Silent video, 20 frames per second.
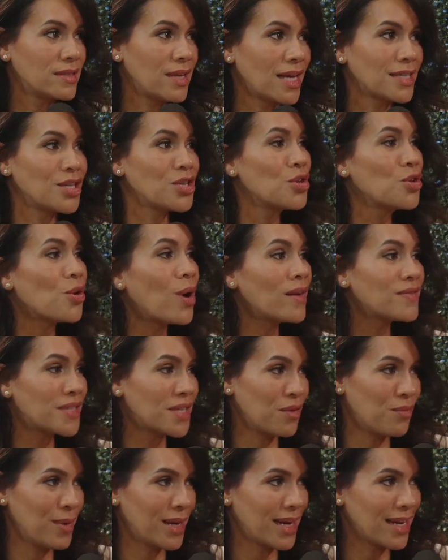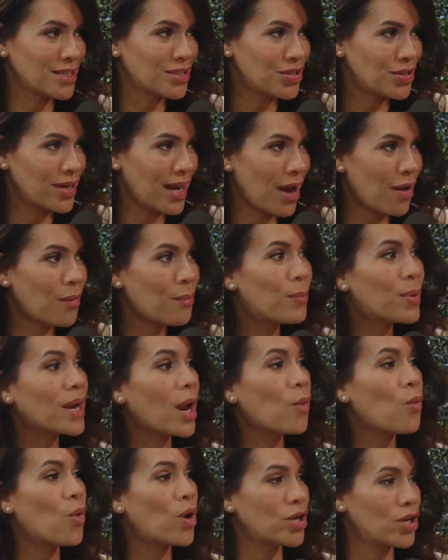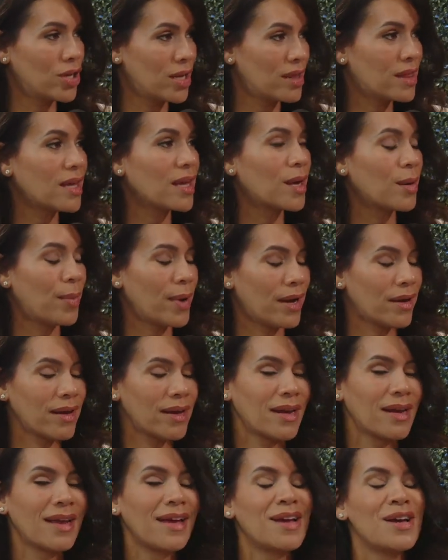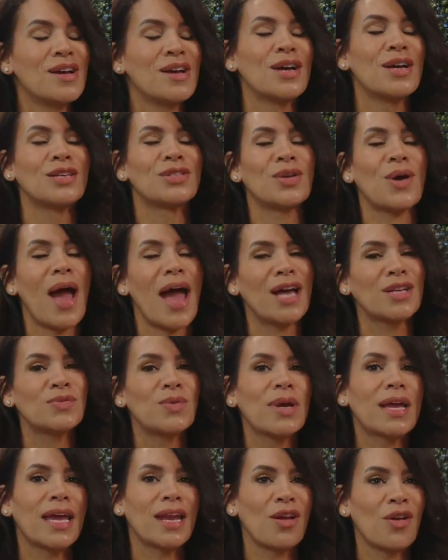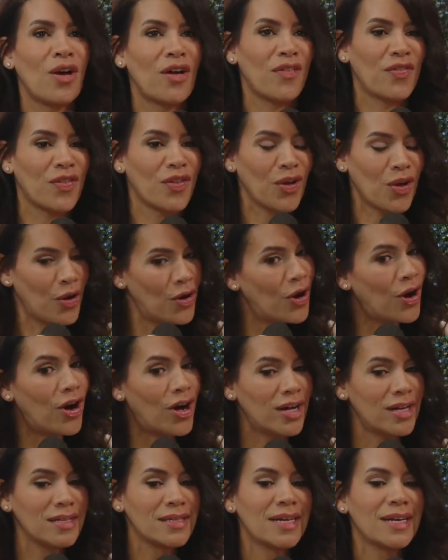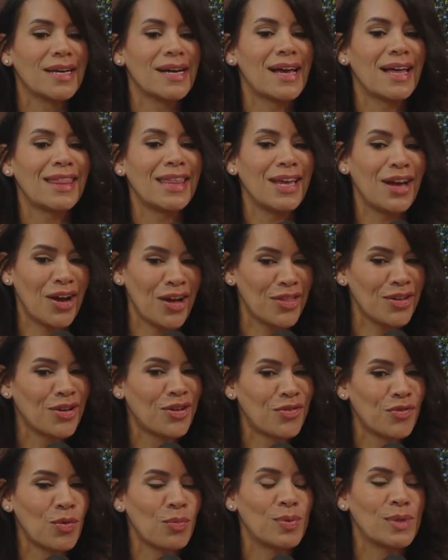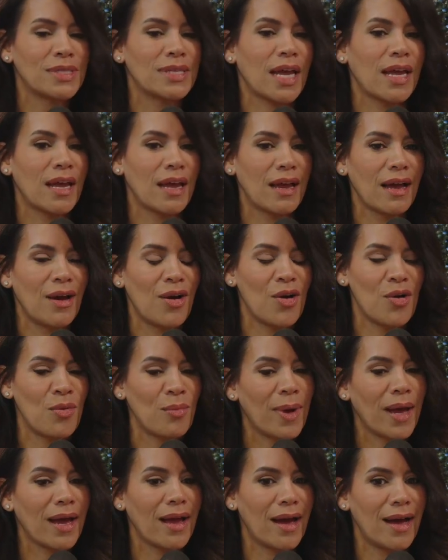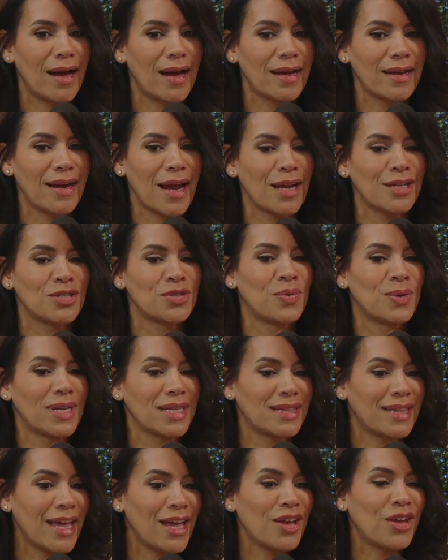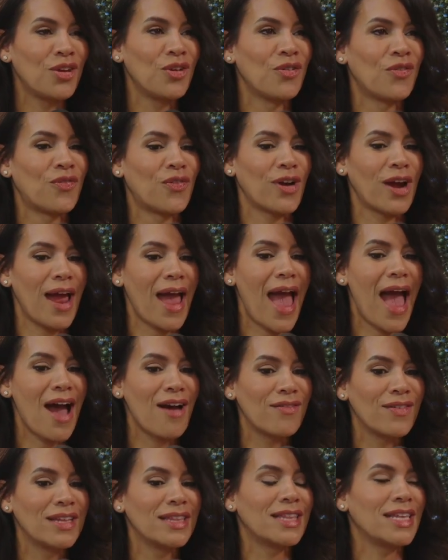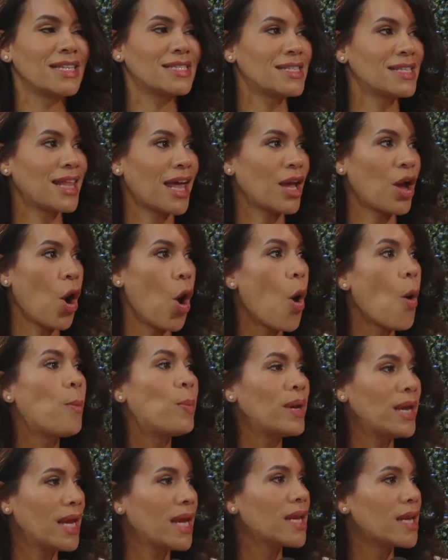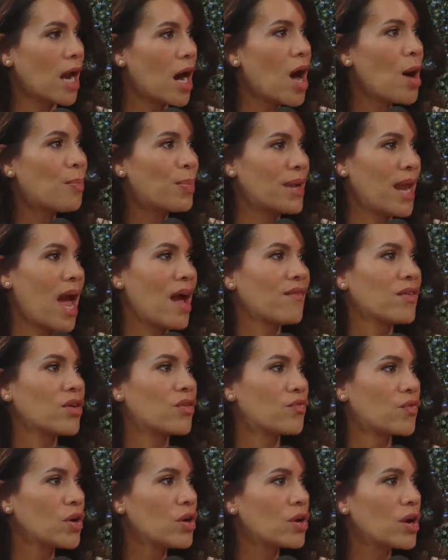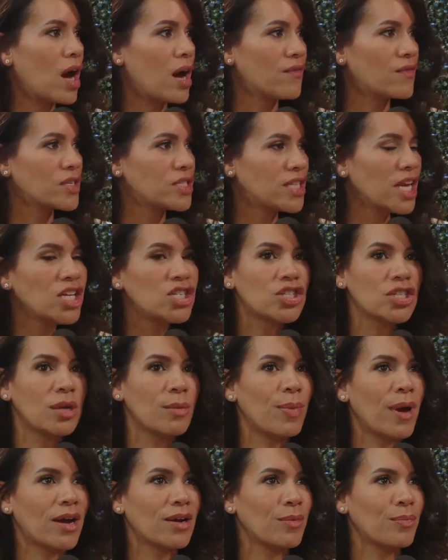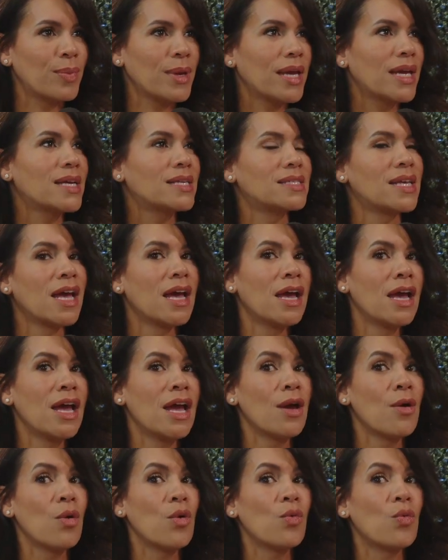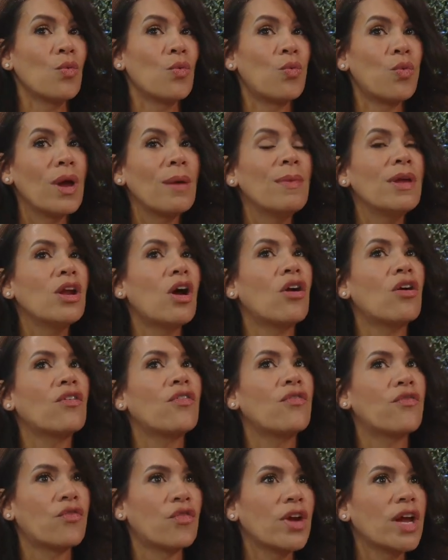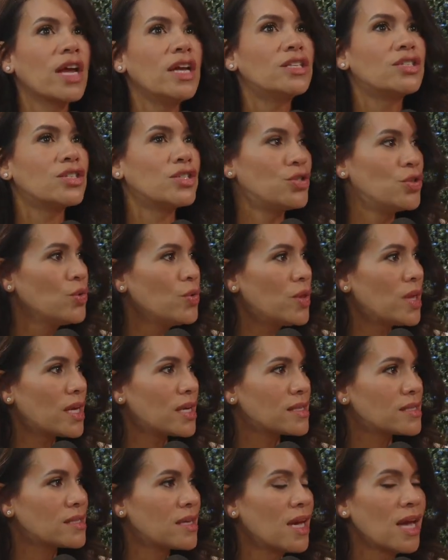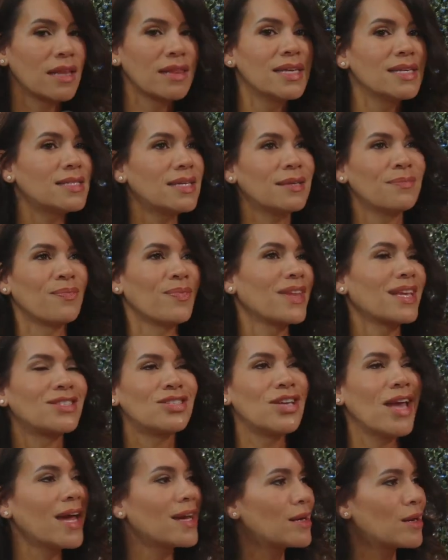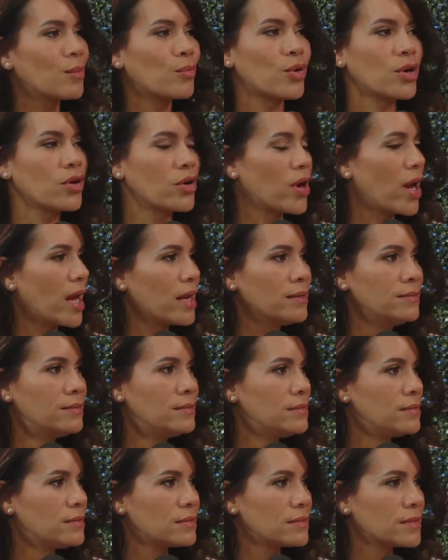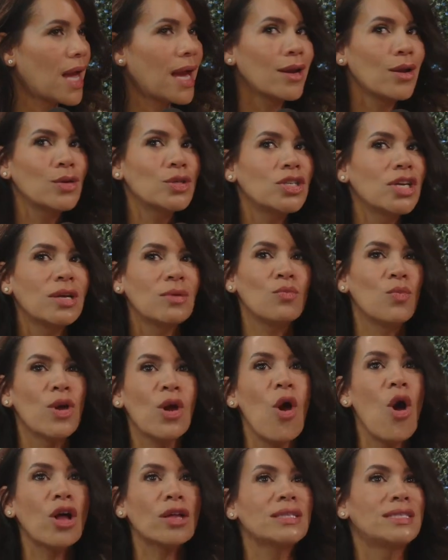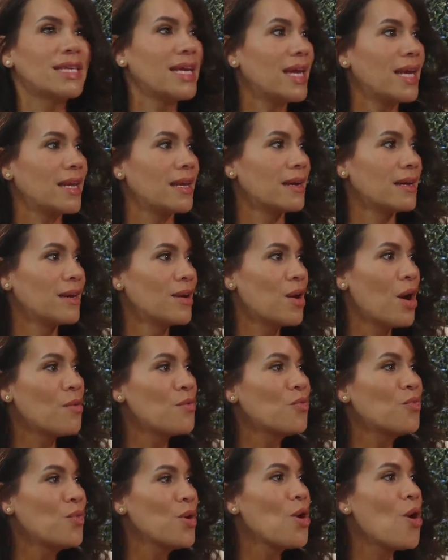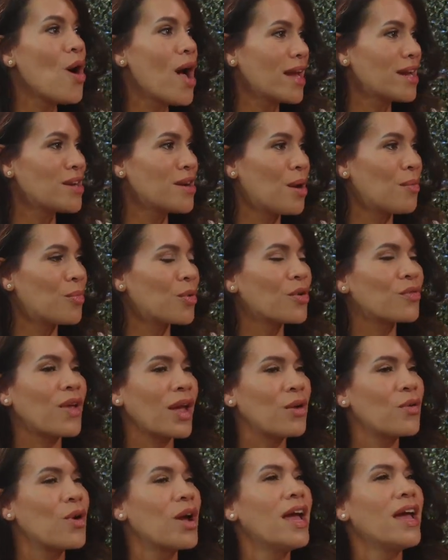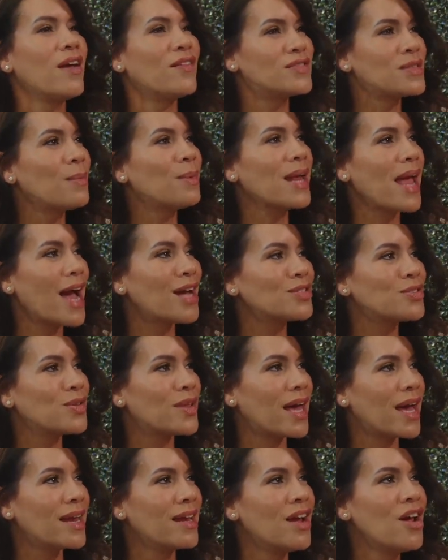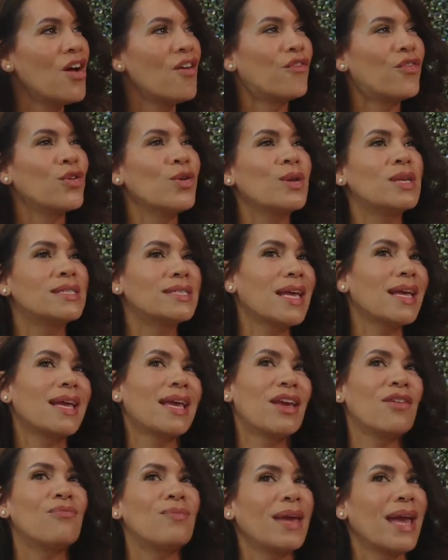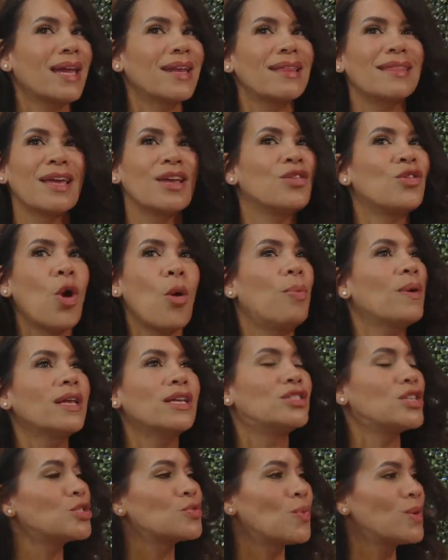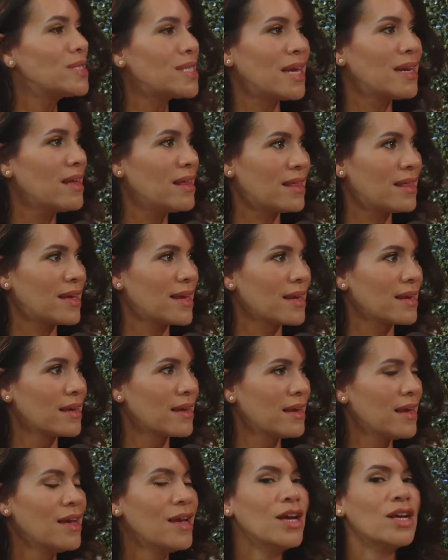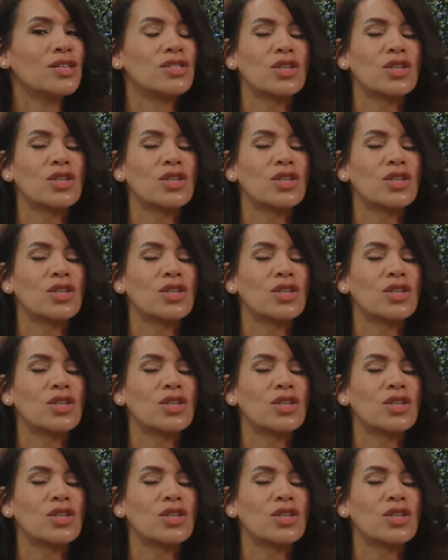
I said, you don't have to give me an answer now, but I want you to think about it. So as we're getting off the call, the other group was like, oh my God, I just want to thank you for having these, like opening it up and having a real conversation about it because women are afraid to do this. Listen, she had a number in her head. I know she, we all did. Uh, we all had a number. Like, if somebody asked you that, for you to say, give me anything, nobody just wants anything. Mm.